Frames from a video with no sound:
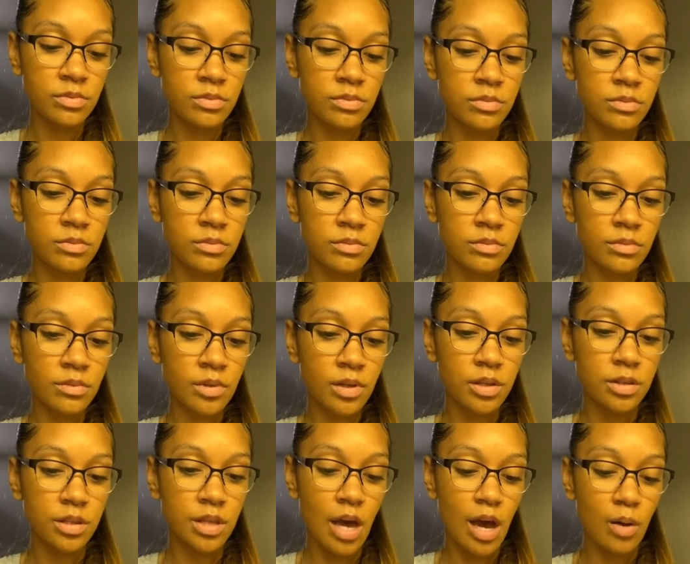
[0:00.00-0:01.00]
that we
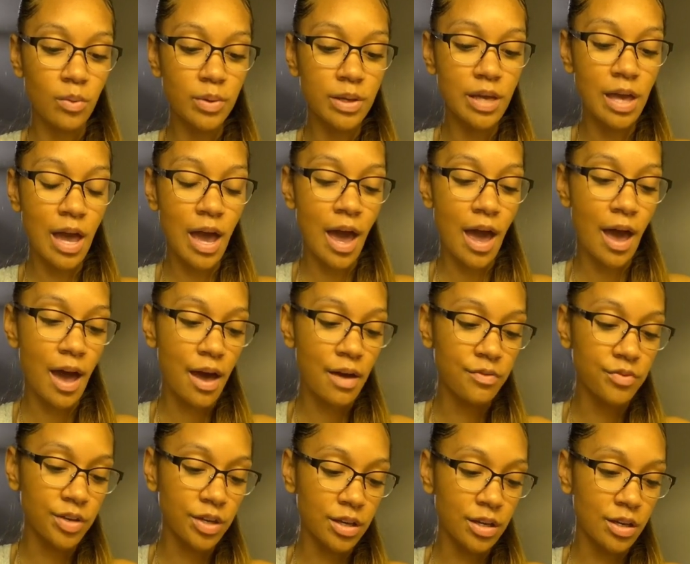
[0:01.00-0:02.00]
have
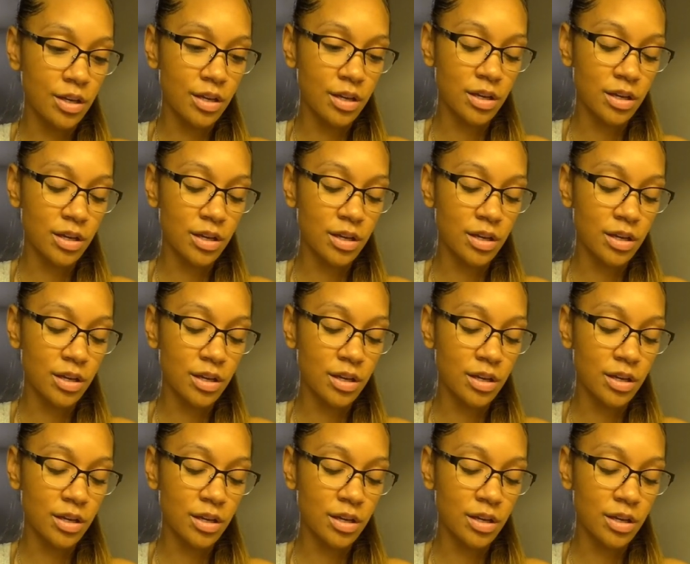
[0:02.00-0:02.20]
is,